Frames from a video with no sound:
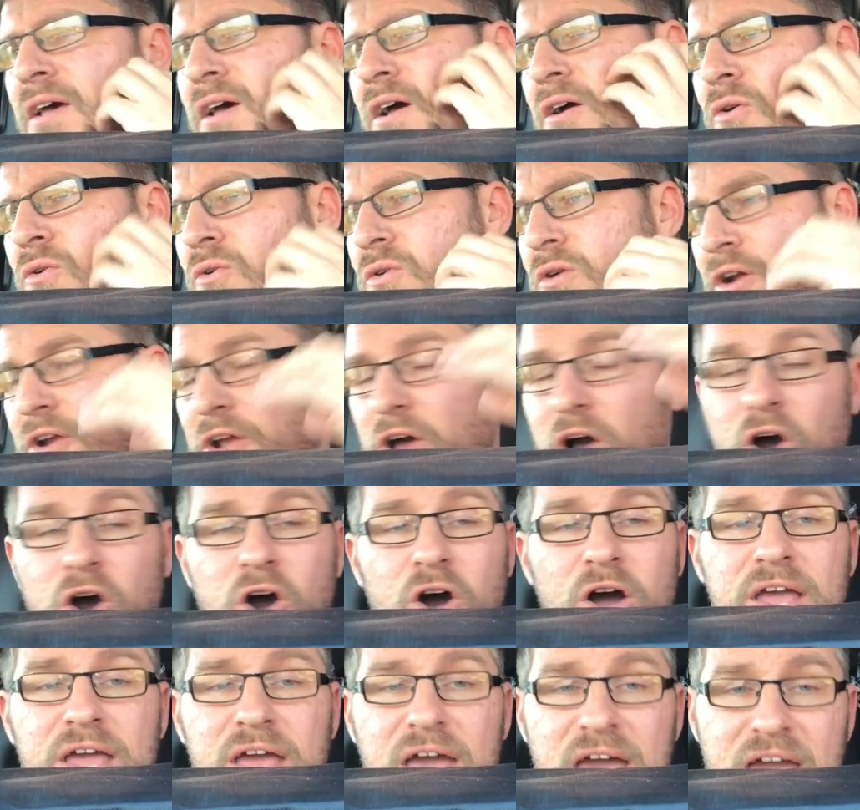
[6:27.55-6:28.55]
or a
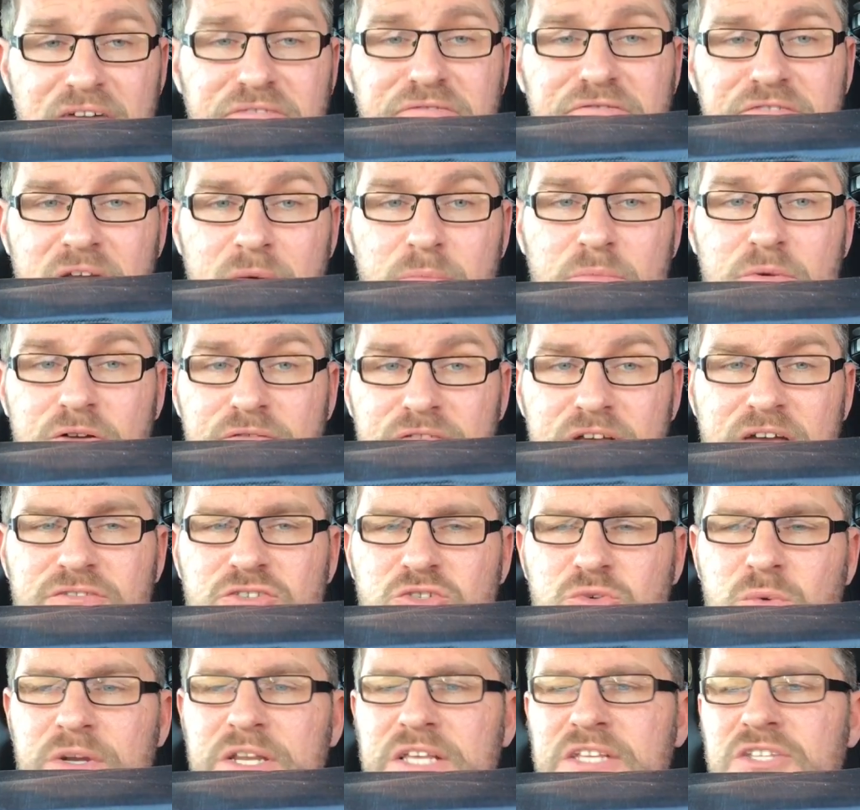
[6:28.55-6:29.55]
high f number of
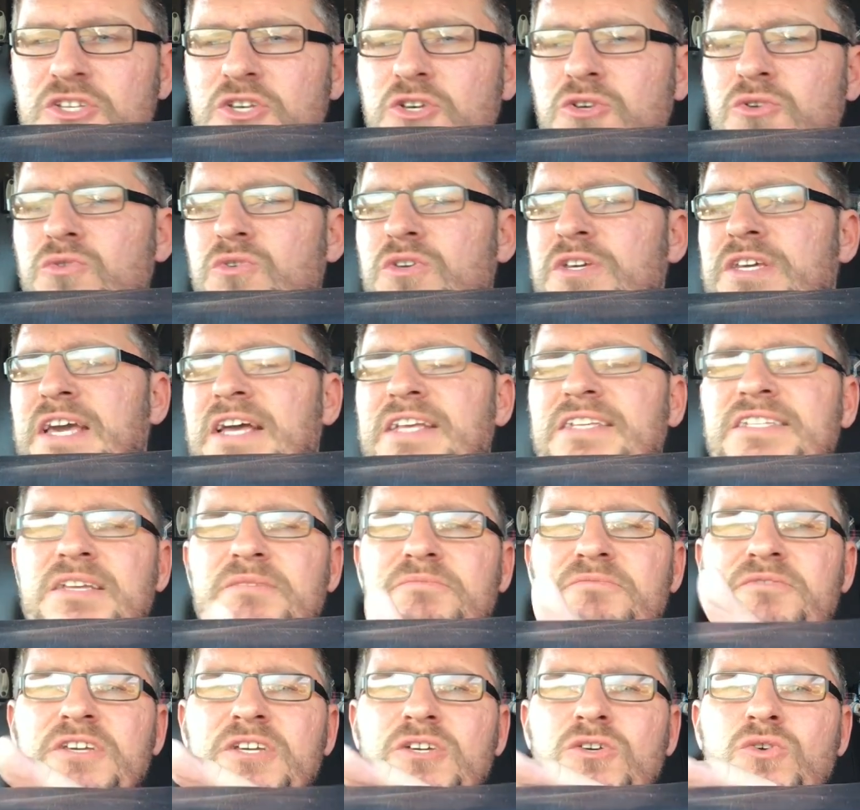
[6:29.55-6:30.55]
f22, you get
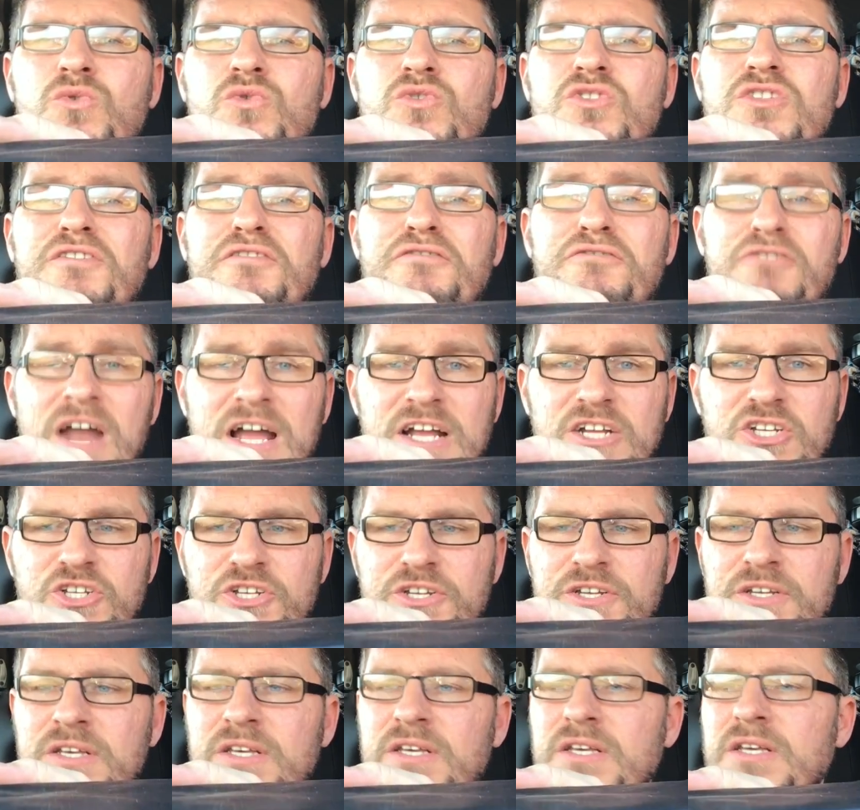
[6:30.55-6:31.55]
something called diffraction.